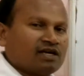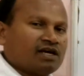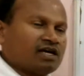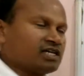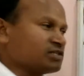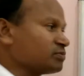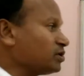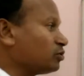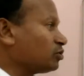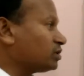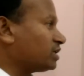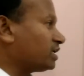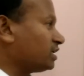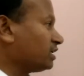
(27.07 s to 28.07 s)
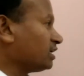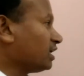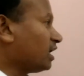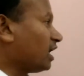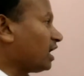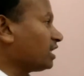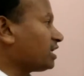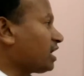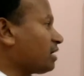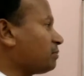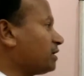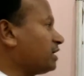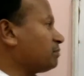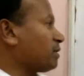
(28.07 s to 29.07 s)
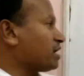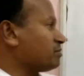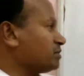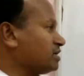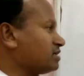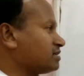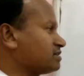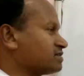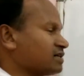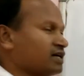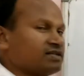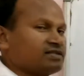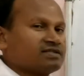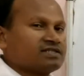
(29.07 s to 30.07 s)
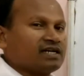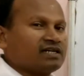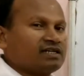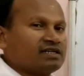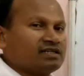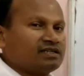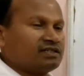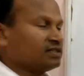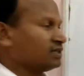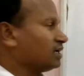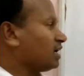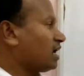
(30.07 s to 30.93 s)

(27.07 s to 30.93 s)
As we know that all the hybrid parameters are standard,